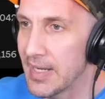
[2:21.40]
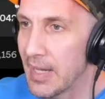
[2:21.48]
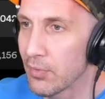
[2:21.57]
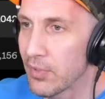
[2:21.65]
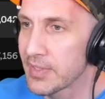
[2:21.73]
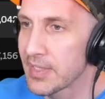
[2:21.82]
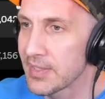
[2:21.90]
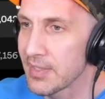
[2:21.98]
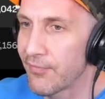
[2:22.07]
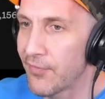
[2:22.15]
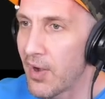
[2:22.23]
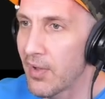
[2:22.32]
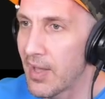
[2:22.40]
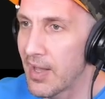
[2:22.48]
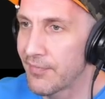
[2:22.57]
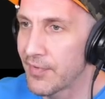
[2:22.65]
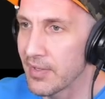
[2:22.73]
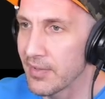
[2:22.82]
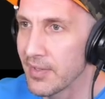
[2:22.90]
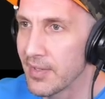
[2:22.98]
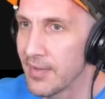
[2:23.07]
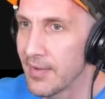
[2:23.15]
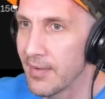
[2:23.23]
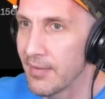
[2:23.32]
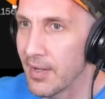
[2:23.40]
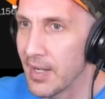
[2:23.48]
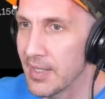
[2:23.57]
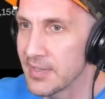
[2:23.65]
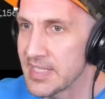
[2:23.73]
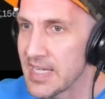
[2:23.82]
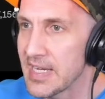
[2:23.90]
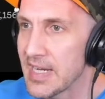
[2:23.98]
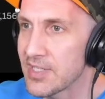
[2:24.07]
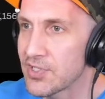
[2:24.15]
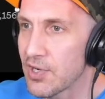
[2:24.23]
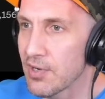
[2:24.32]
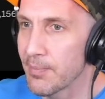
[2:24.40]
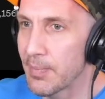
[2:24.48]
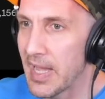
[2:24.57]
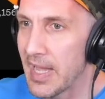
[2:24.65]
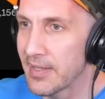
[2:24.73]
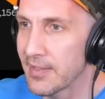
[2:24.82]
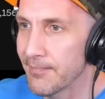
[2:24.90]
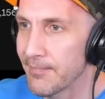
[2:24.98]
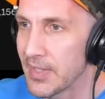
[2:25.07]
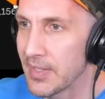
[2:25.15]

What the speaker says: now look at the fall off here. Teenage Dirtbag